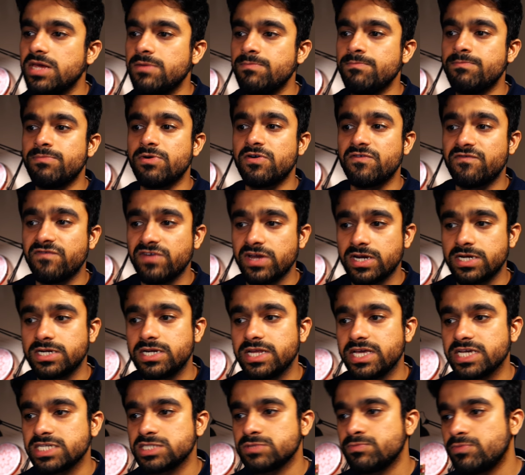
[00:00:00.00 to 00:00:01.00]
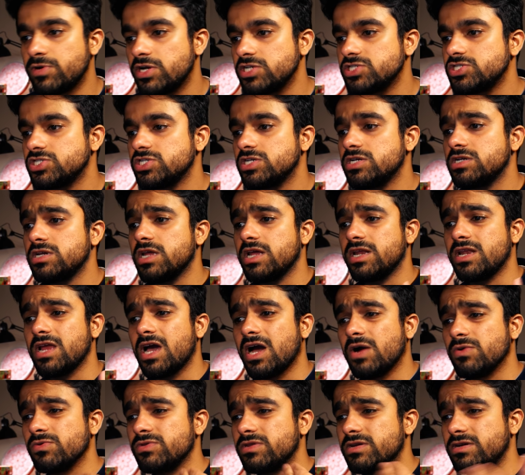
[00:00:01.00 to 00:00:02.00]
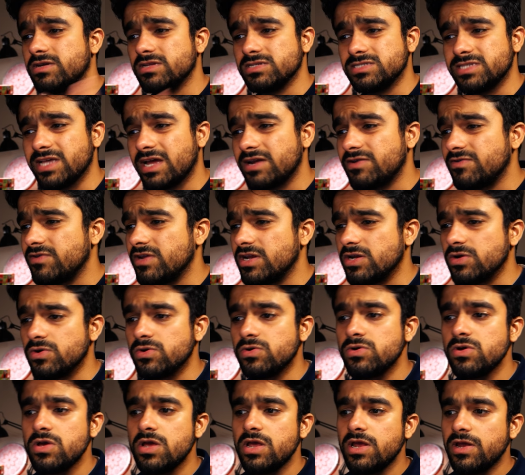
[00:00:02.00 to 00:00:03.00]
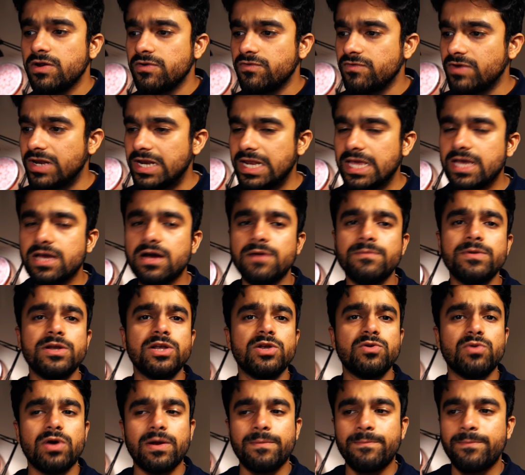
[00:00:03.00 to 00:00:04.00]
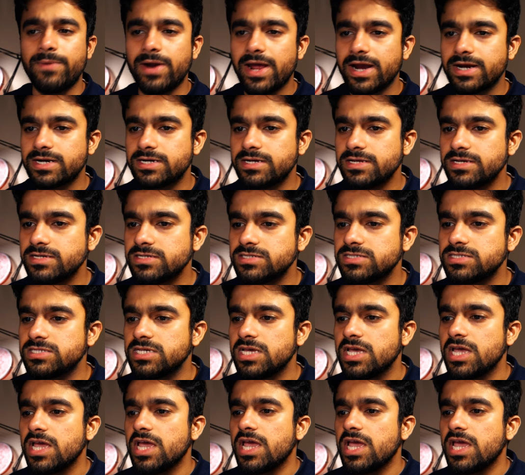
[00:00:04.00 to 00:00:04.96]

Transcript: imperfect expression, and how does that, really come into our practice.